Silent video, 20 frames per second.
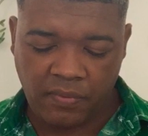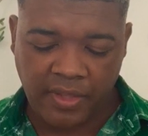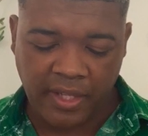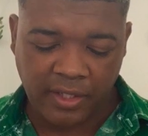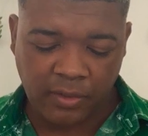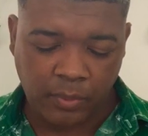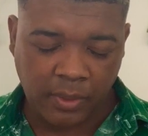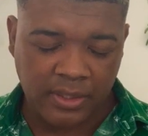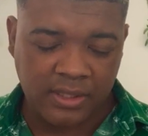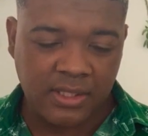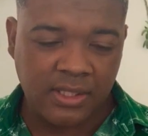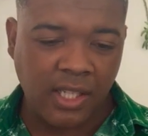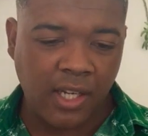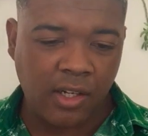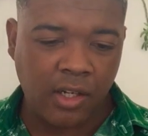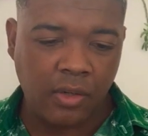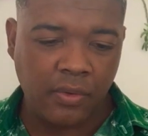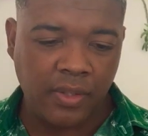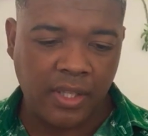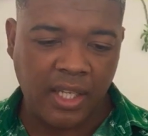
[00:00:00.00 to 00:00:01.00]
That went
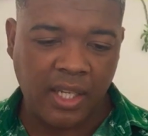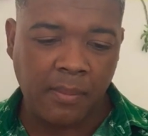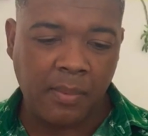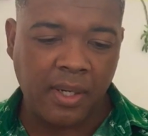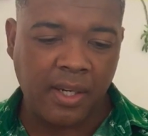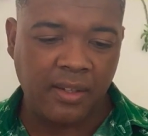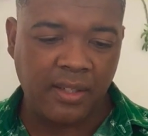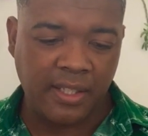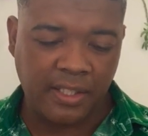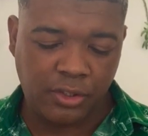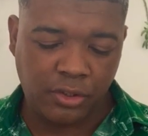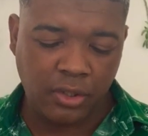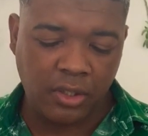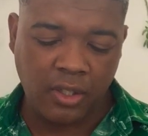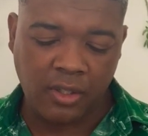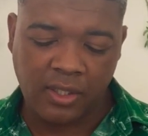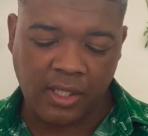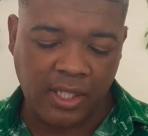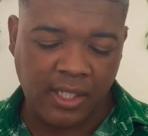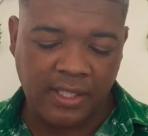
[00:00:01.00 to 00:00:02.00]
stuck over there, but I'll let you
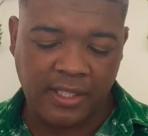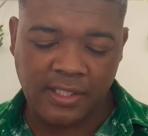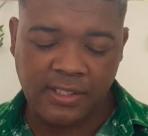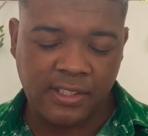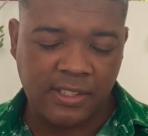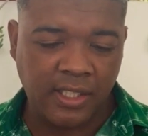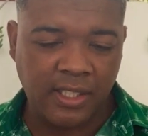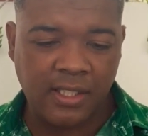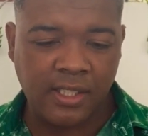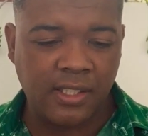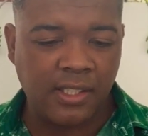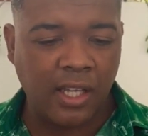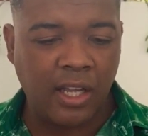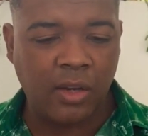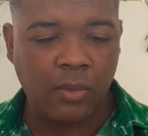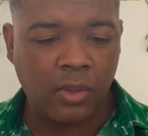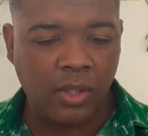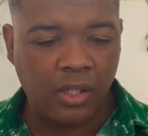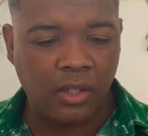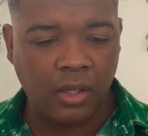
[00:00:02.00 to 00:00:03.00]
know that I did see the
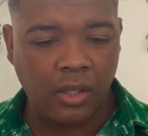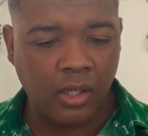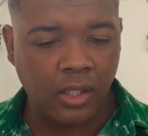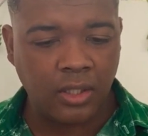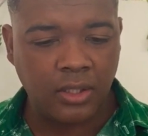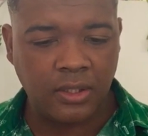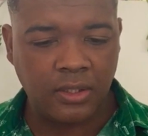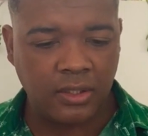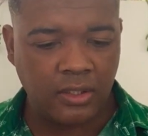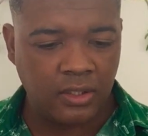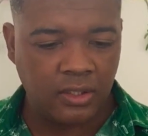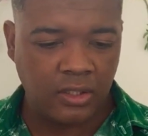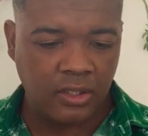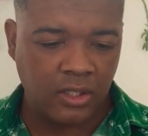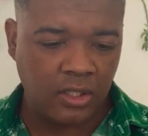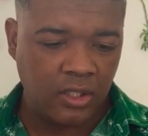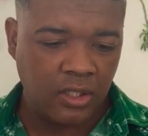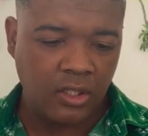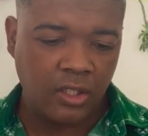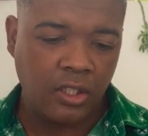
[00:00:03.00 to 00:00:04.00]
Tower card.
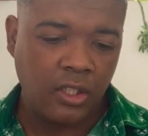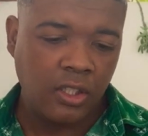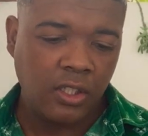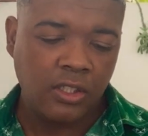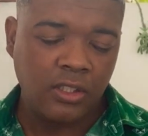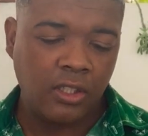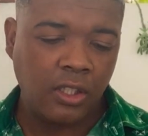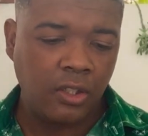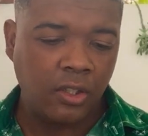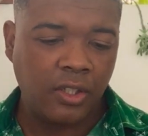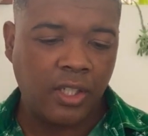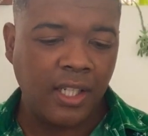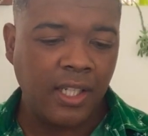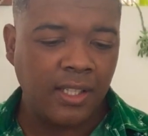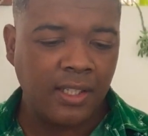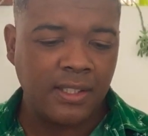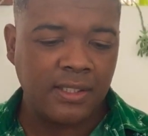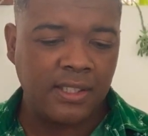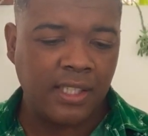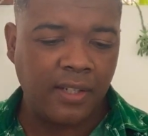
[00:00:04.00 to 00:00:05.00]
So looking
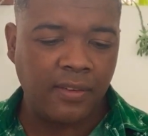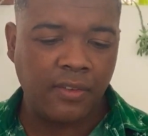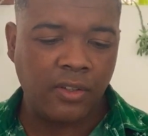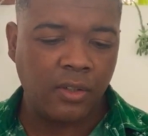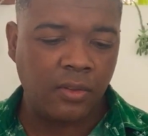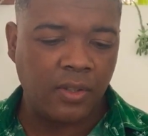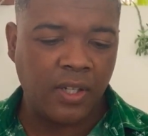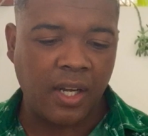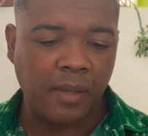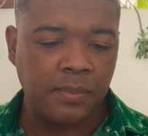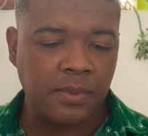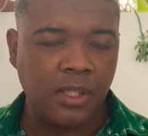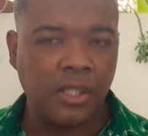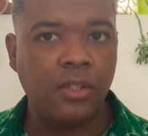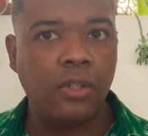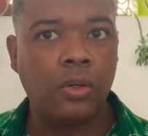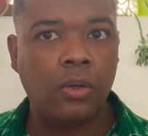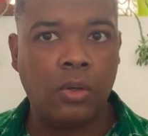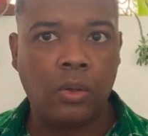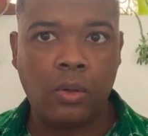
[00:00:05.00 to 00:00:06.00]
at the Seven of Cups in
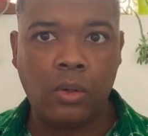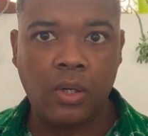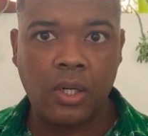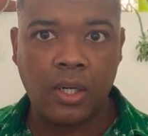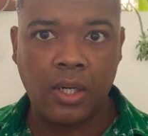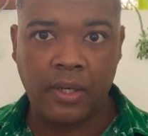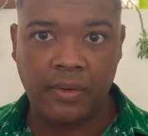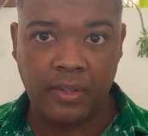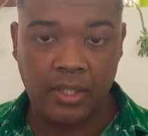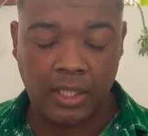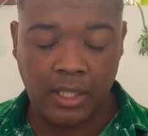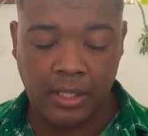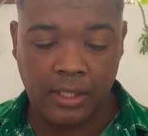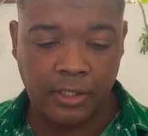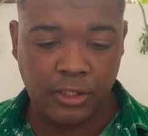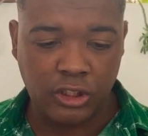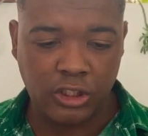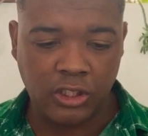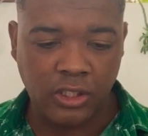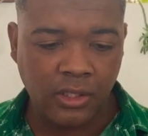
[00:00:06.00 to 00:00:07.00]
your current
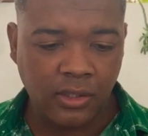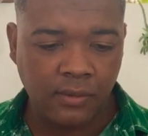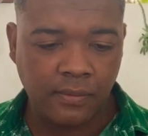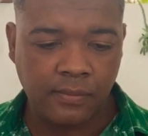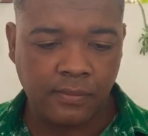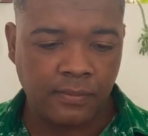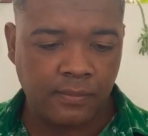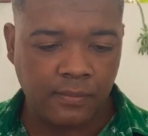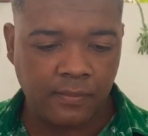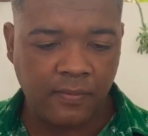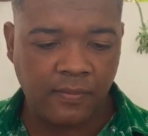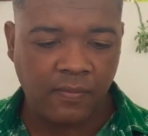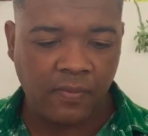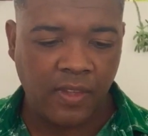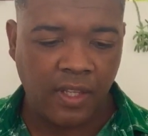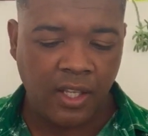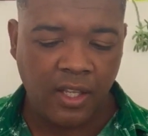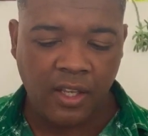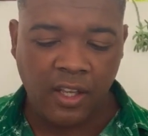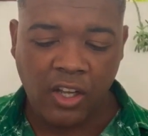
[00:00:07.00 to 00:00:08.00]
energy,
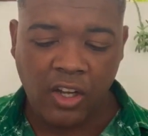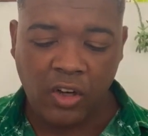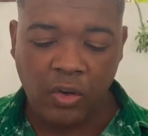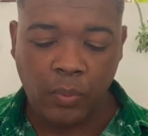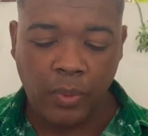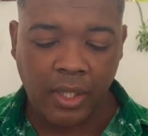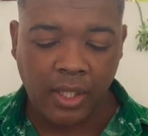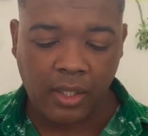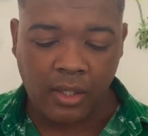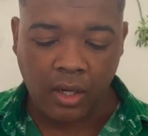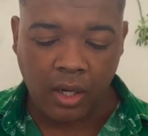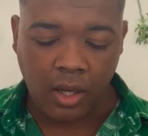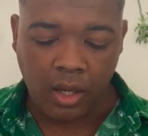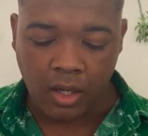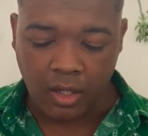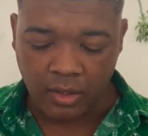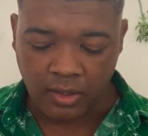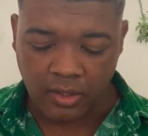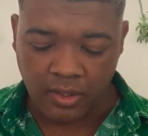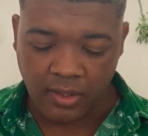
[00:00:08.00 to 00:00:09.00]
we
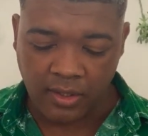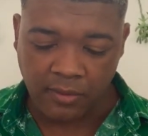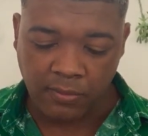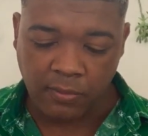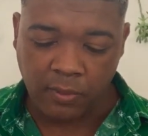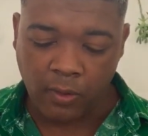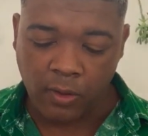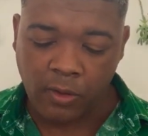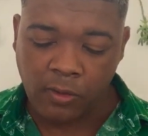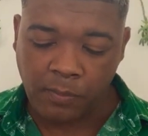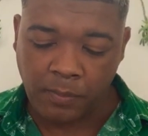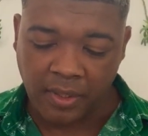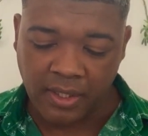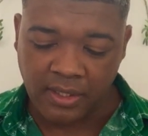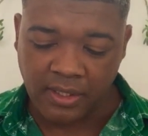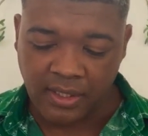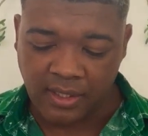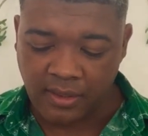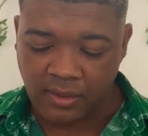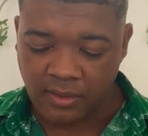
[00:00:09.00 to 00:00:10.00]
got the Four of
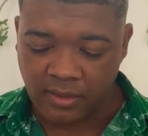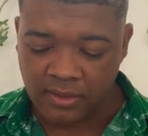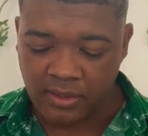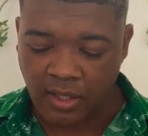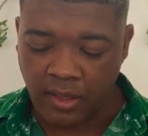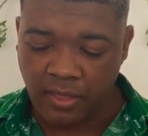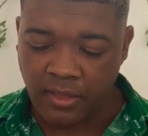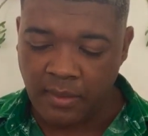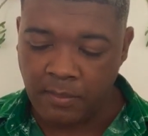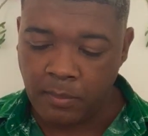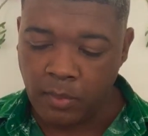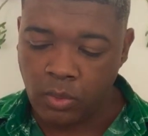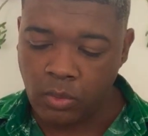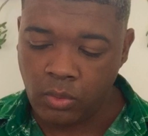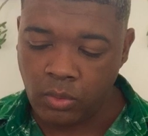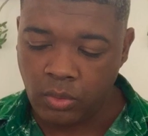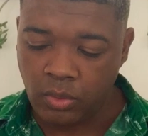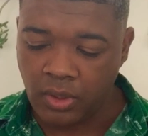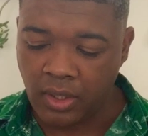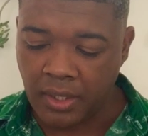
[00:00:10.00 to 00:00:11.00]
Pentacles, the
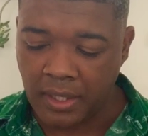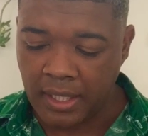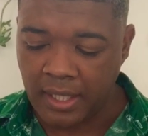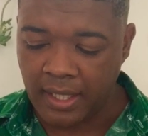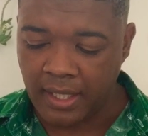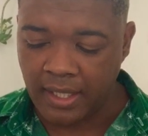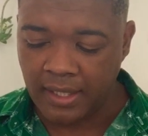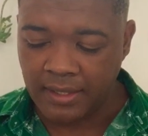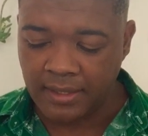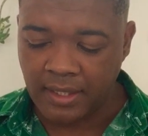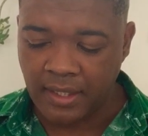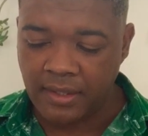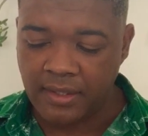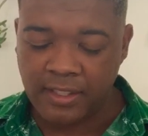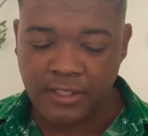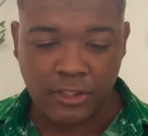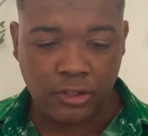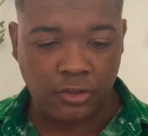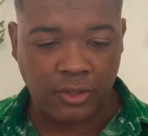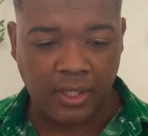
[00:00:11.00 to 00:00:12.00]
Moon, and
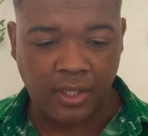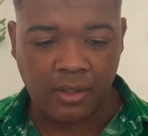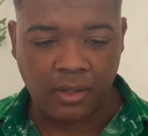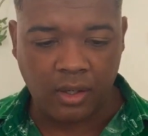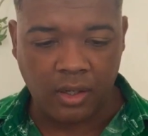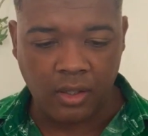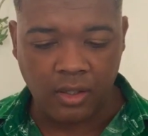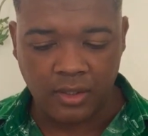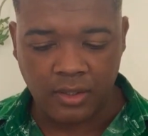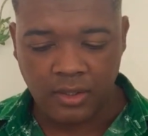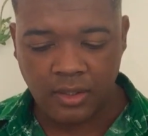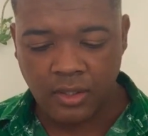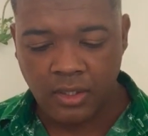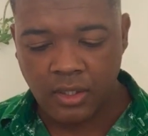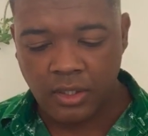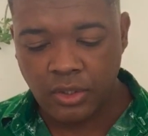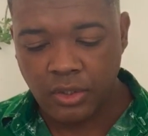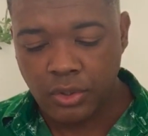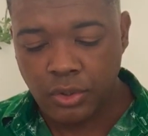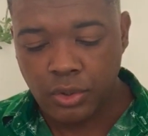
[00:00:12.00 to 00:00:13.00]
the Strength card.
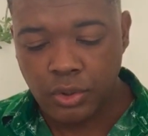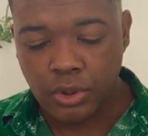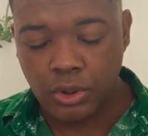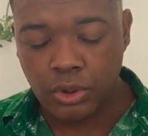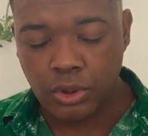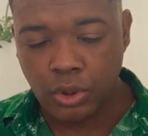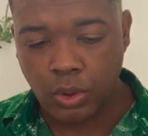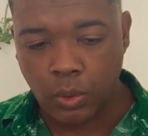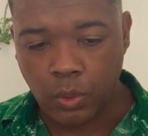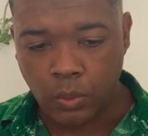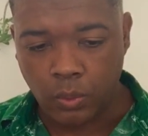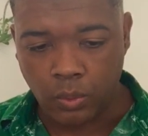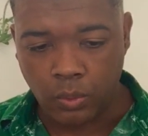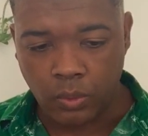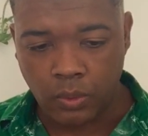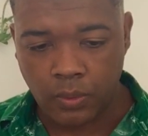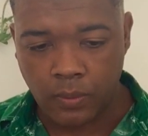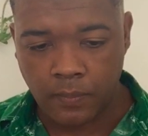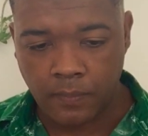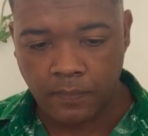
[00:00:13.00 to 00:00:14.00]
So,